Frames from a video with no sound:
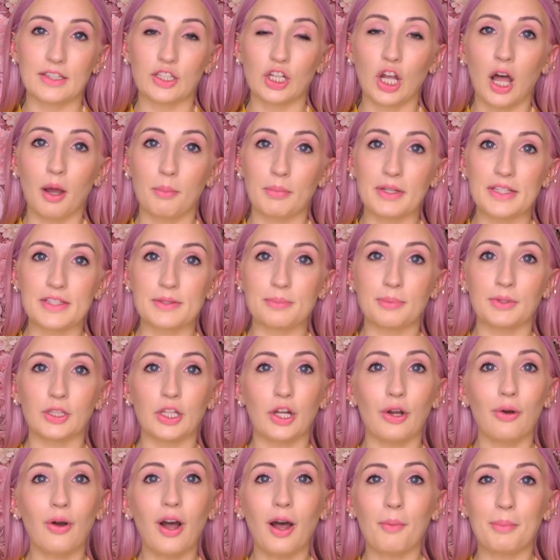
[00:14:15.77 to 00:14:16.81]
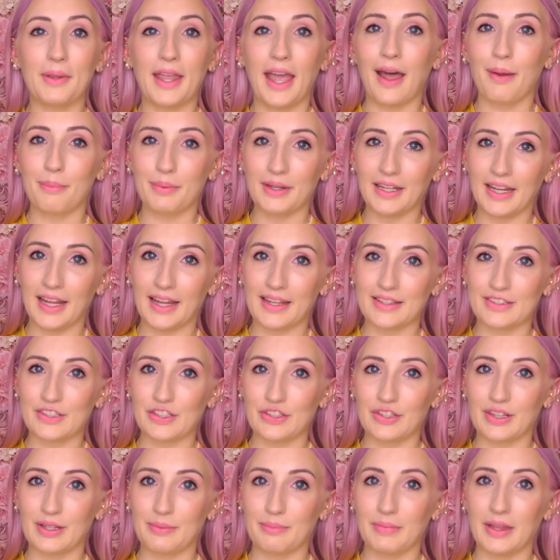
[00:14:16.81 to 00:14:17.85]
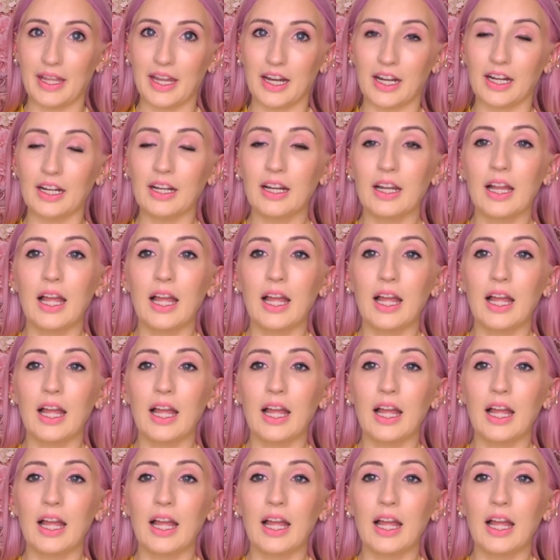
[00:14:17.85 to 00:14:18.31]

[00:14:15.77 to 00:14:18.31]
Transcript: comments below. I'll be happy to answer them there.